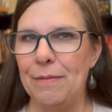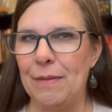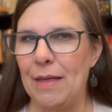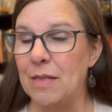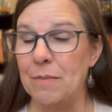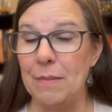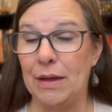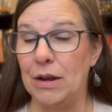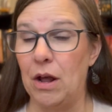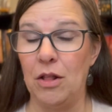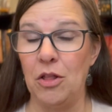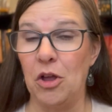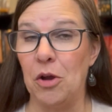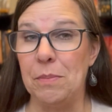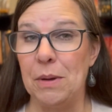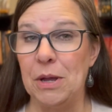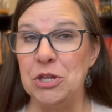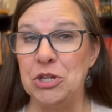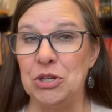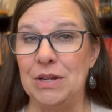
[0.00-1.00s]
That's about all our
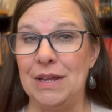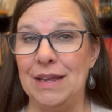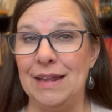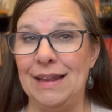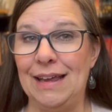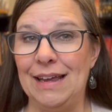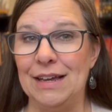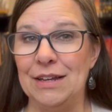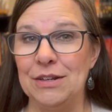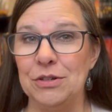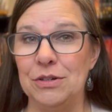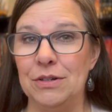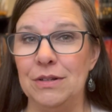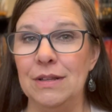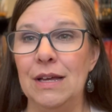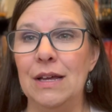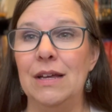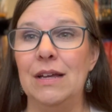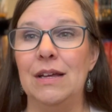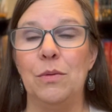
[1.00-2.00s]
budget can handle.